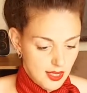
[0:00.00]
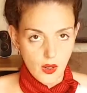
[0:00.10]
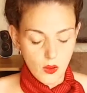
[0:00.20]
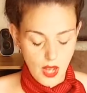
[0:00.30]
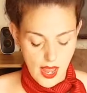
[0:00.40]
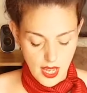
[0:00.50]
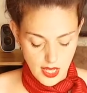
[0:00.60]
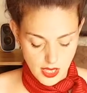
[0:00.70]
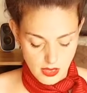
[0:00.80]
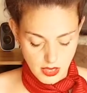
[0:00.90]
Okay,
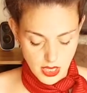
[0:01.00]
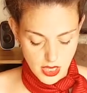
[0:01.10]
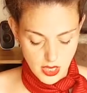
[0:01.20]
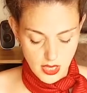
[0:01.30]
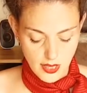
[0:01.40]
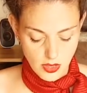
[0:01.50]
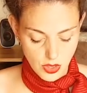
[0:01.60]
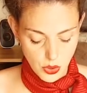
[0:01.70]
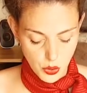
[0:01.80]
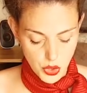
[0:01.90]
it's written that
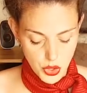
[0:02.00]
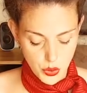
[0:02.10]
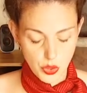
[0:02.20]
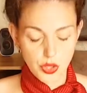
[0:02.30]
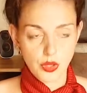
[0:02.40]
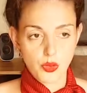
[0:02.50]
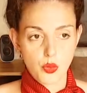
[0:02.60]
you shouldn't